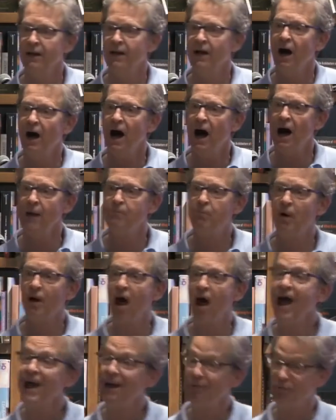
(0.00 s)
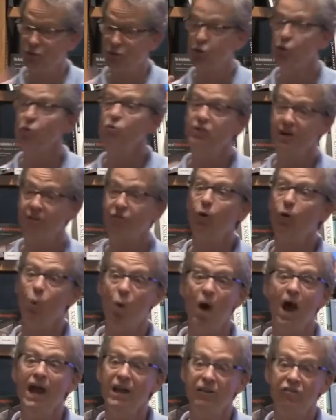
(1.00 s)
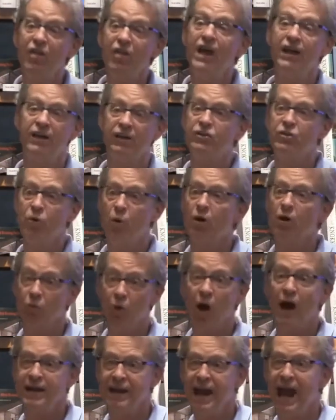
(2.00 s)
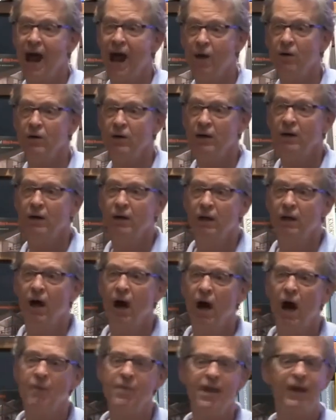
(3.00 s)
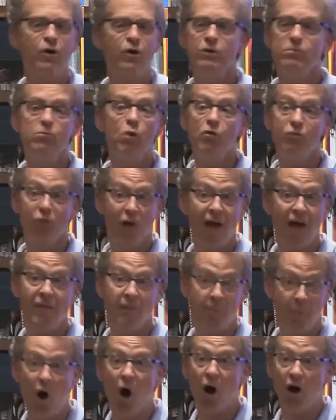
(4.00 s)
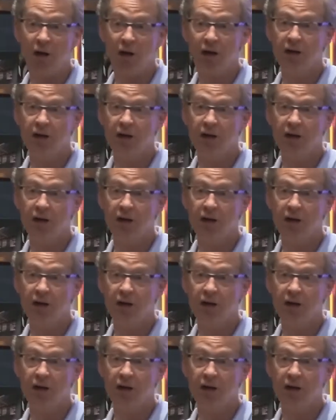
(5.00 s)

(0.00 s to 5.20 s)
But I have 2 different ways they could do it right now. They couldn't move around the park,